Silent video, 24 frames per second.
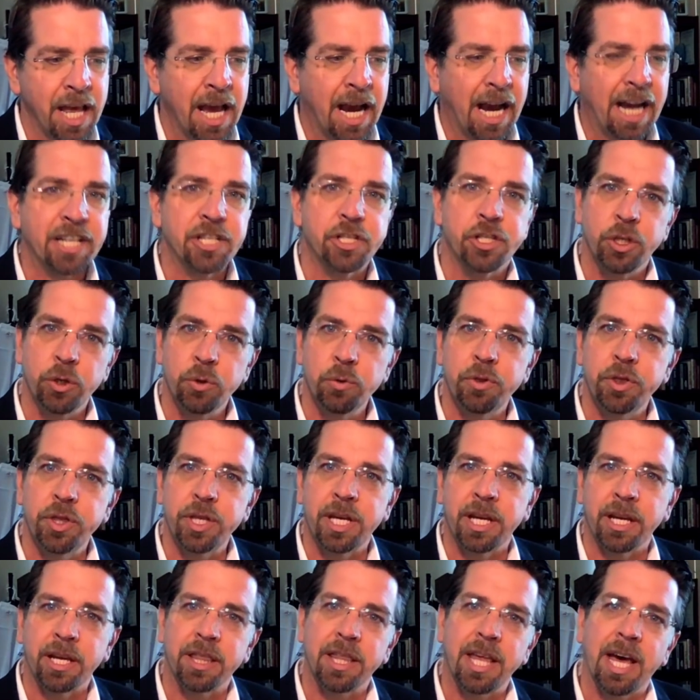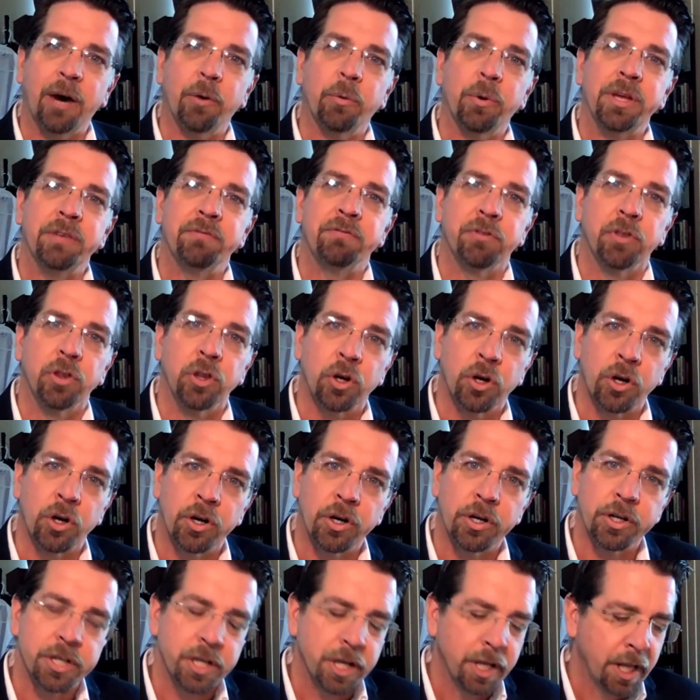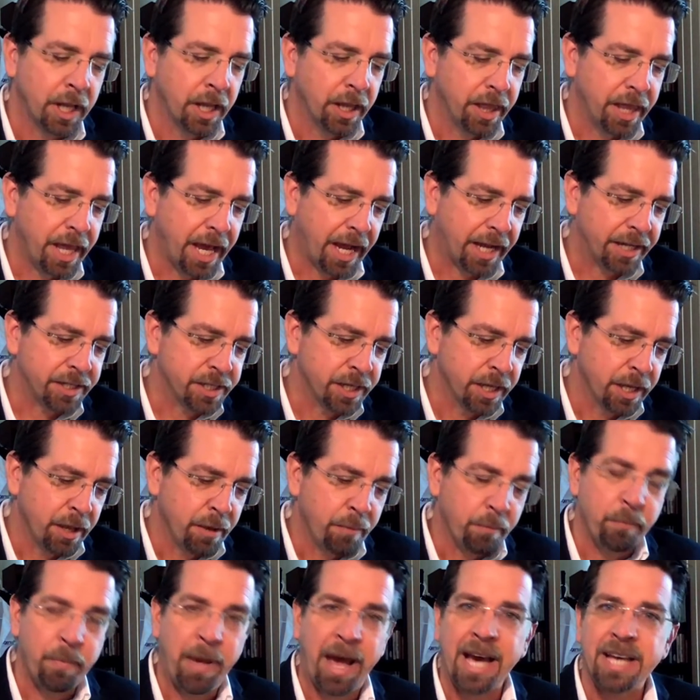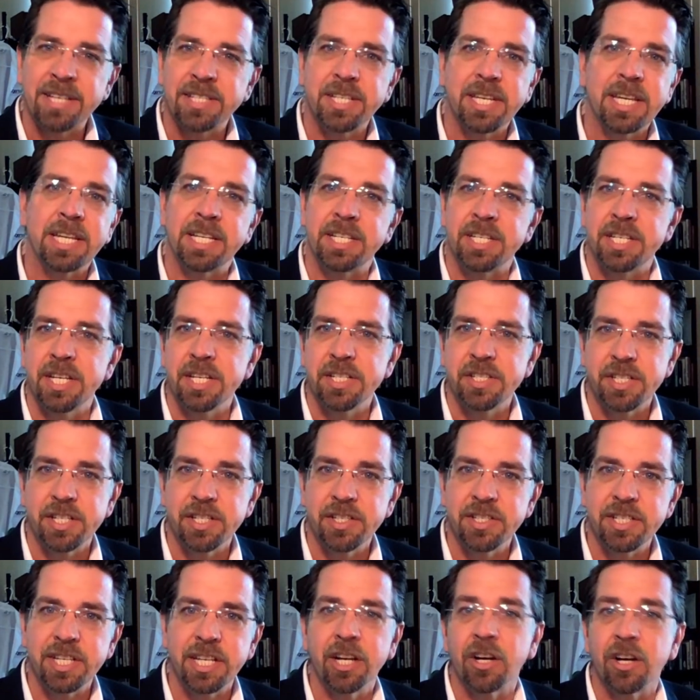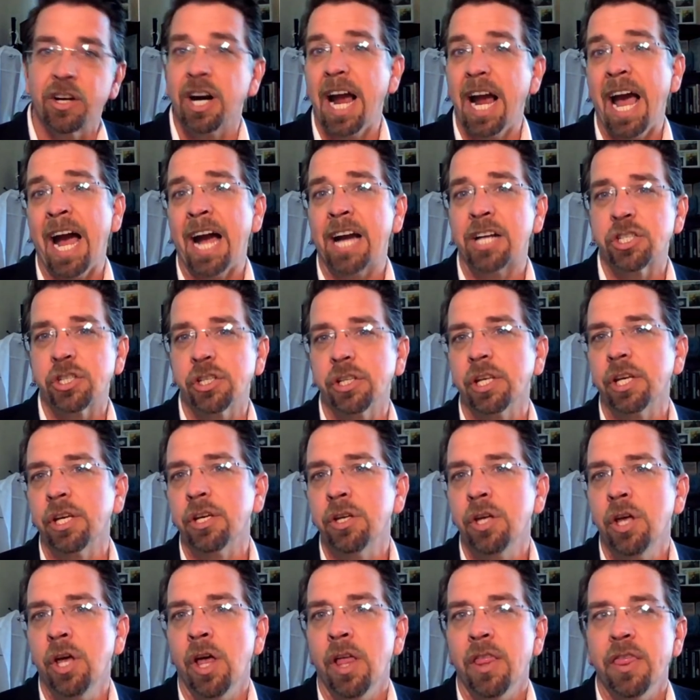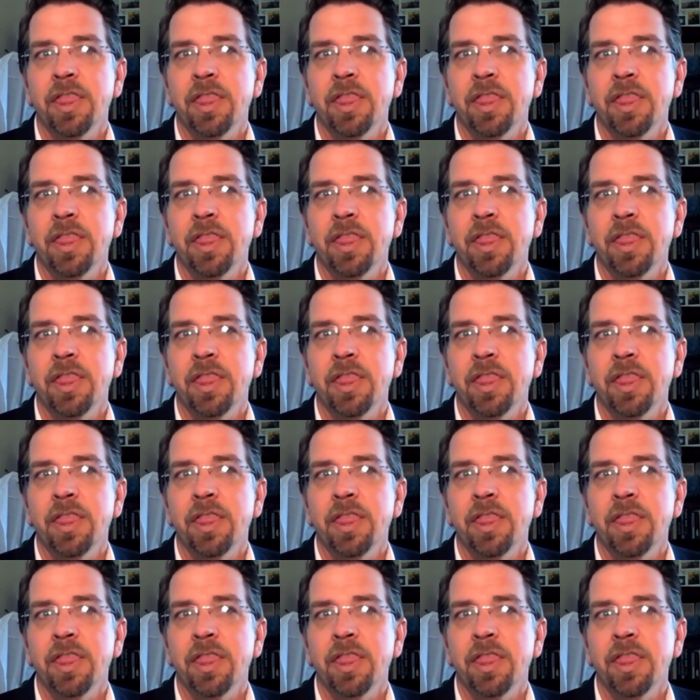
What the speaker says: I do think that we've learned that masking and distancing are actually,